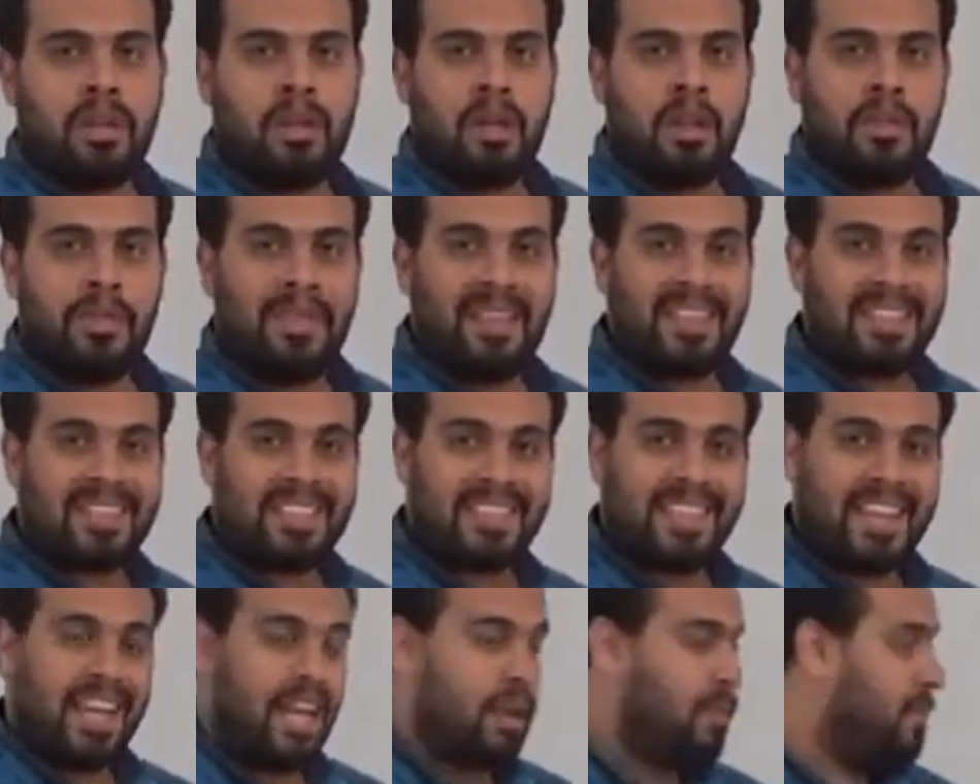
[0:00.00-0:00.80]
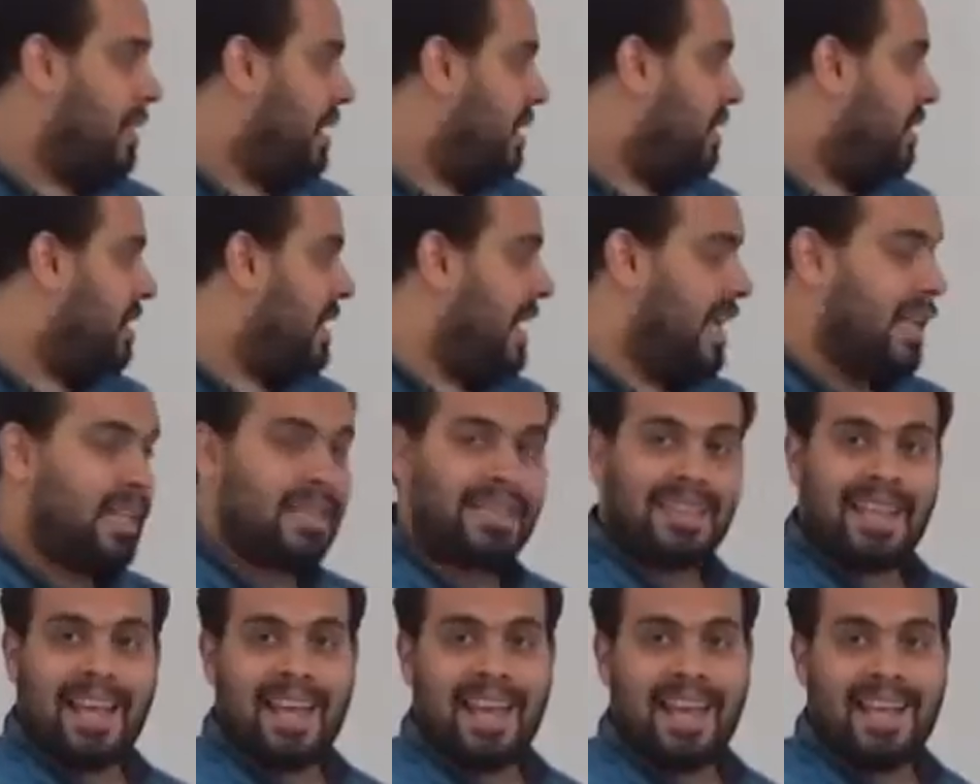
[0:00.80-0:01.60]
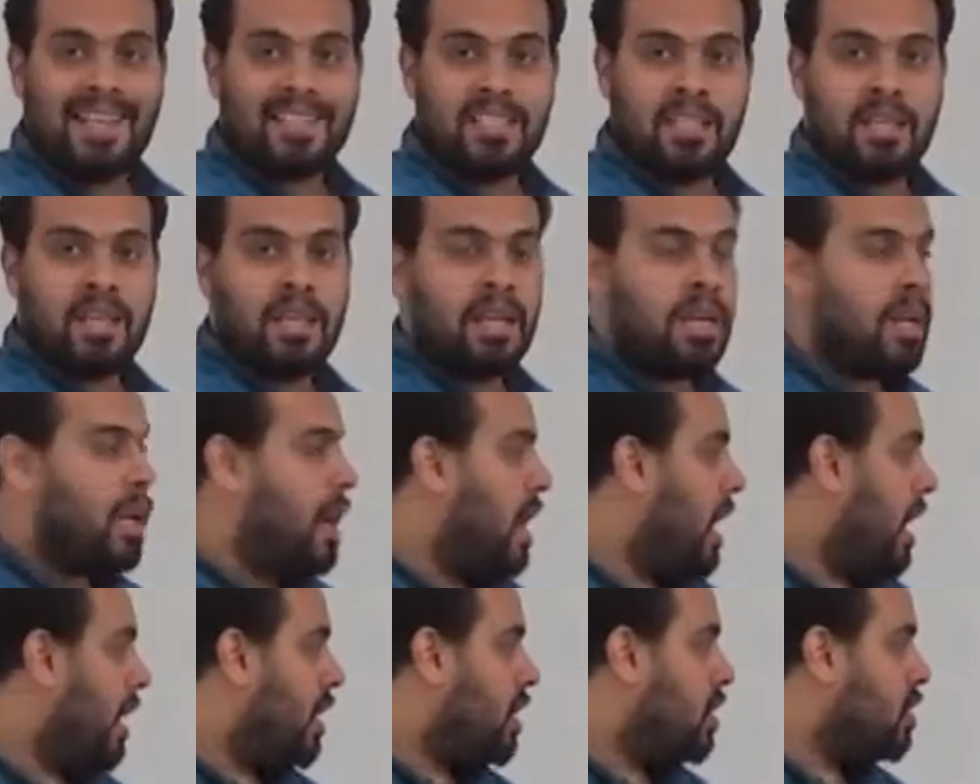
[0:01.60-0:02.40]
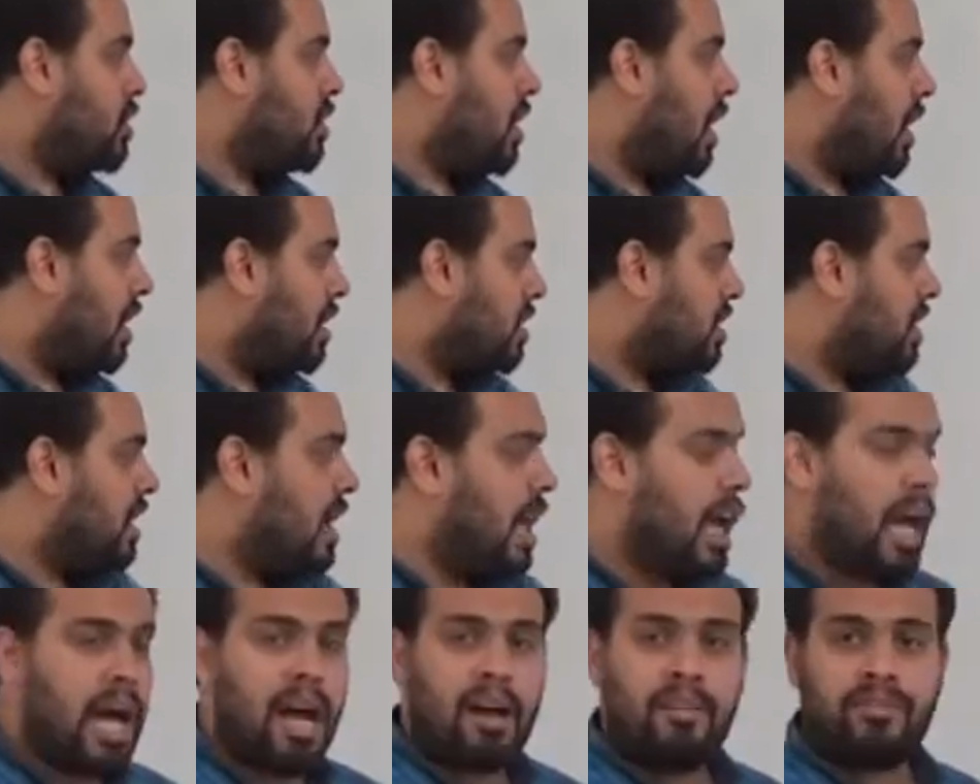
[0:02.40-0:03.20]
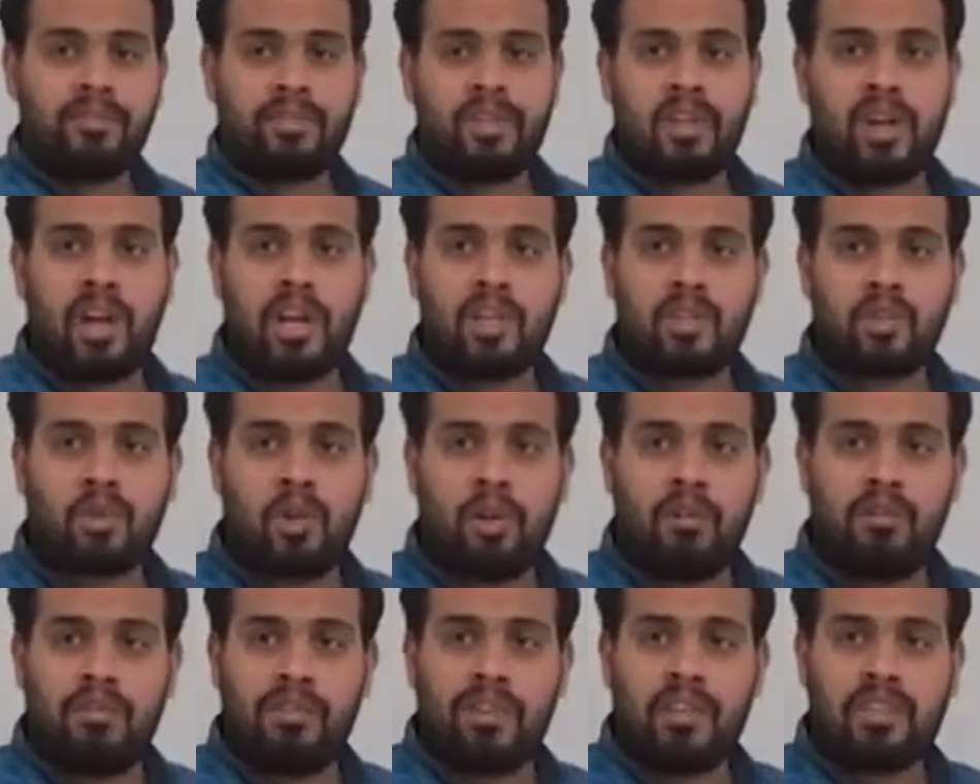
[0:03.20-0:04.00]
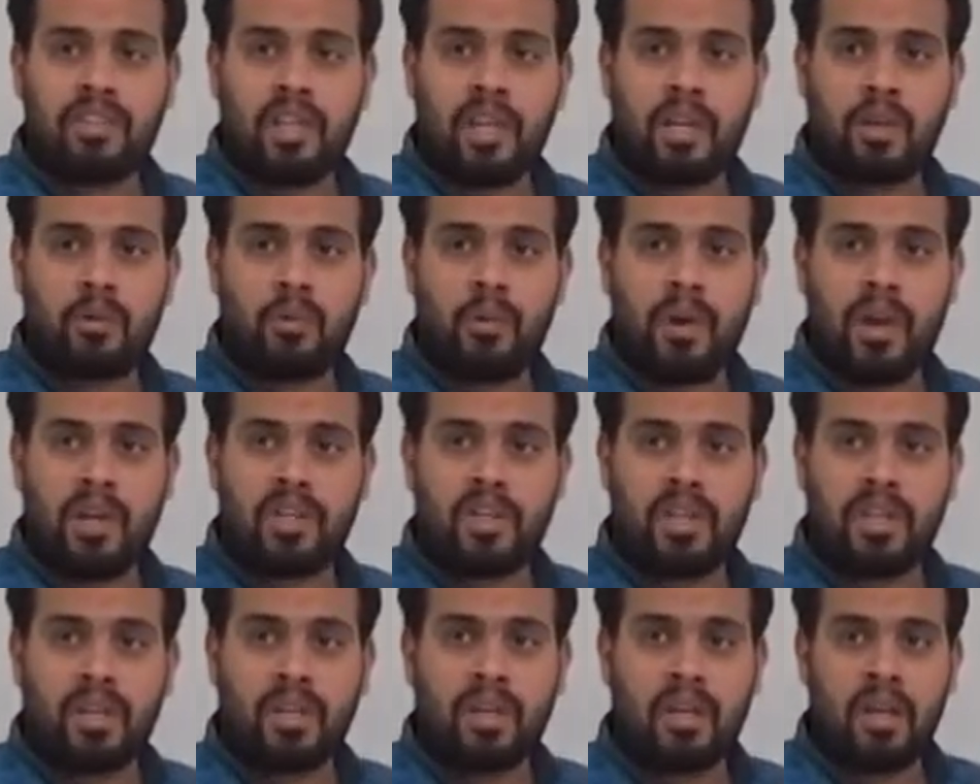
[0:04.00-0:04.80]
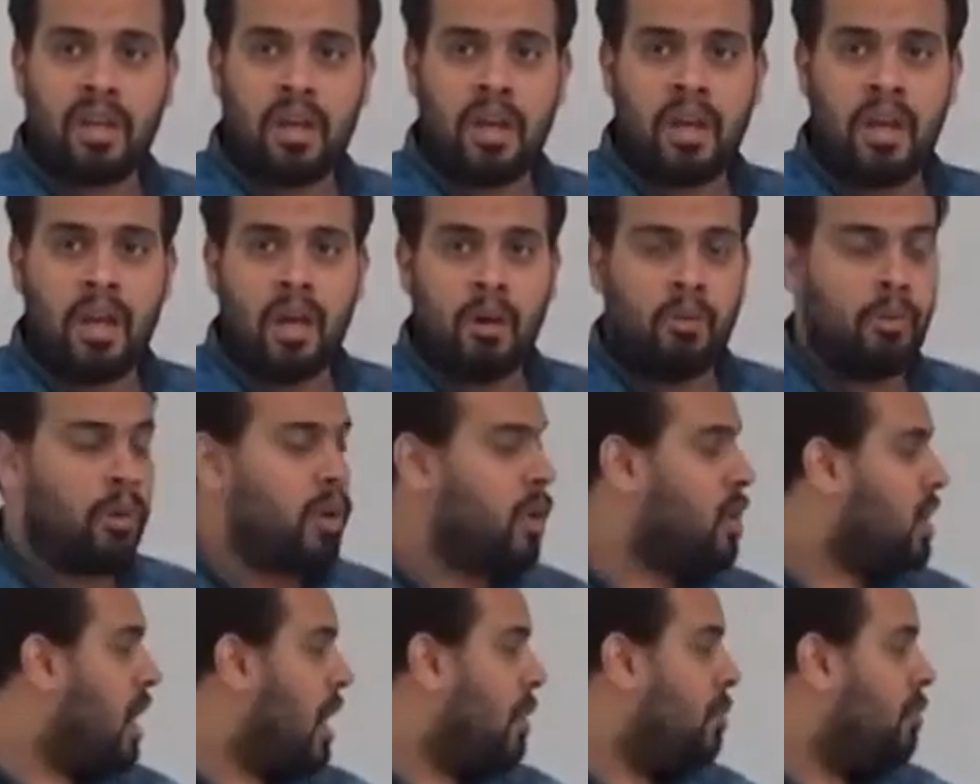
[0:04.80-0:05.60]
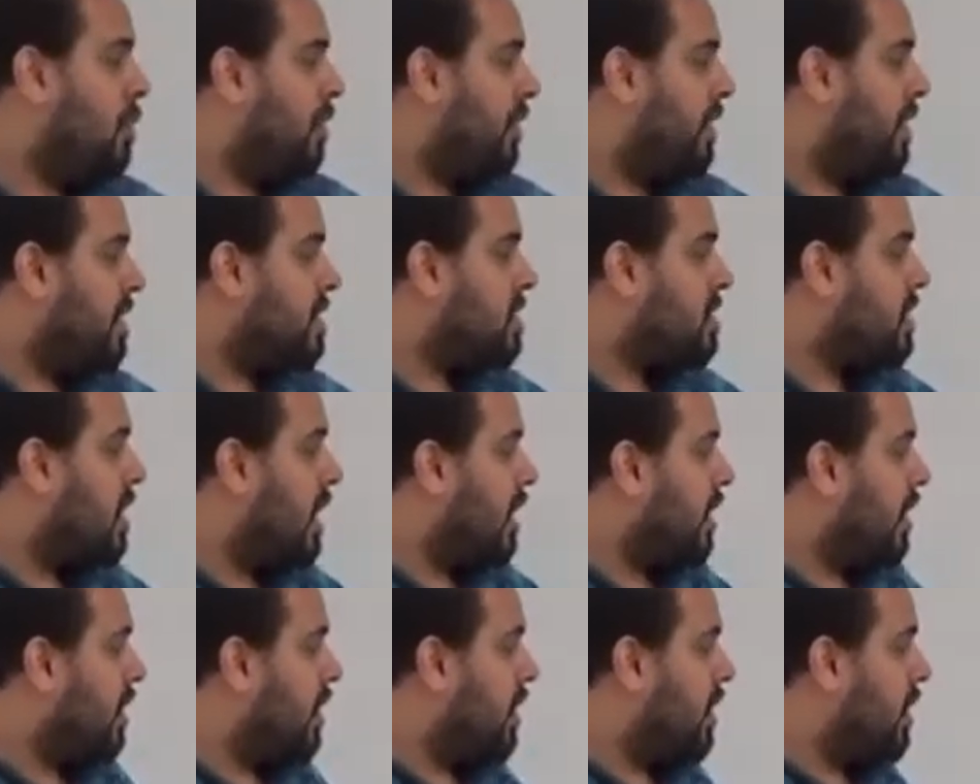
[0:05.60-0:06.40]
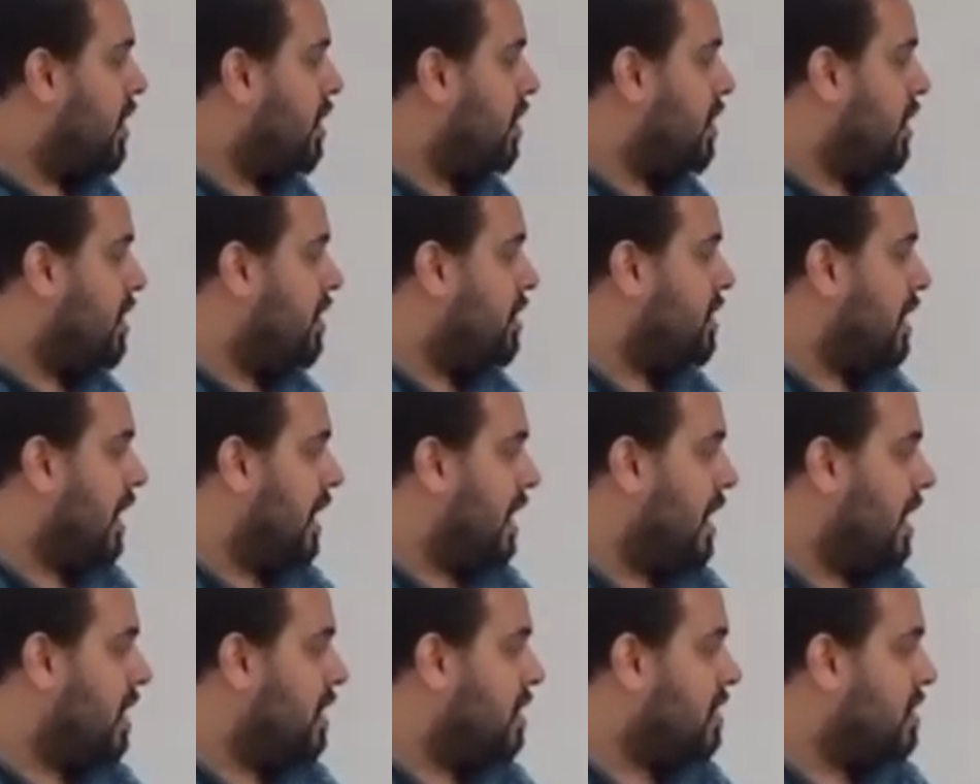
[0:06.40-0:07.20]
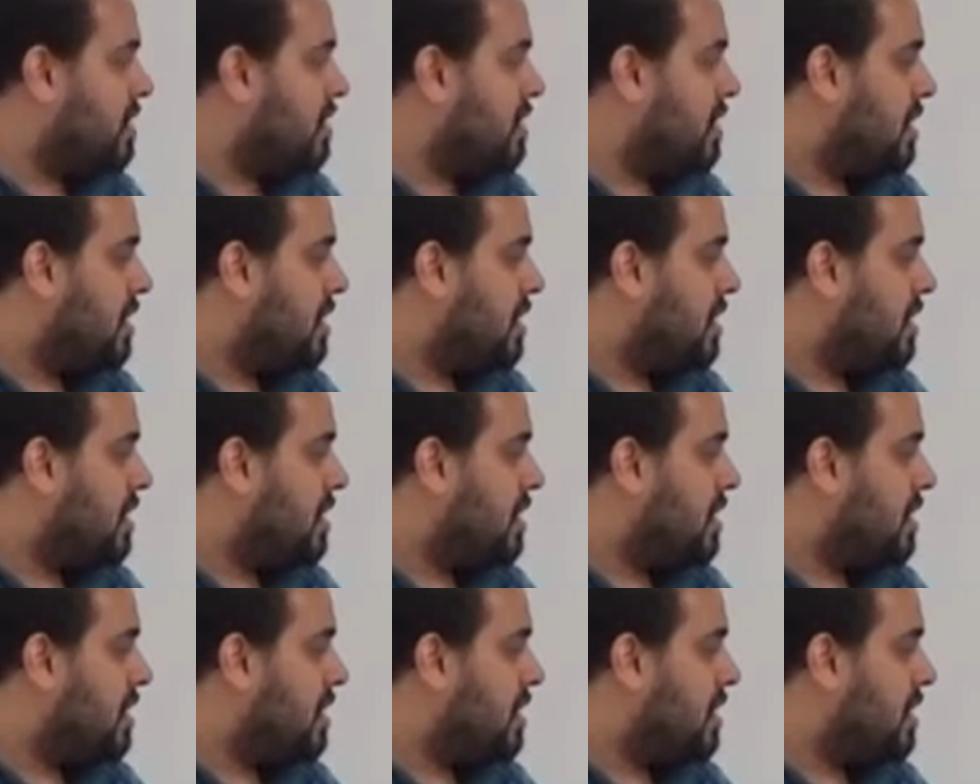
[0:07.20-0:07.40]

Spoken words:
This came in the end as a result. After I solve this equation, we come with this guy here in the end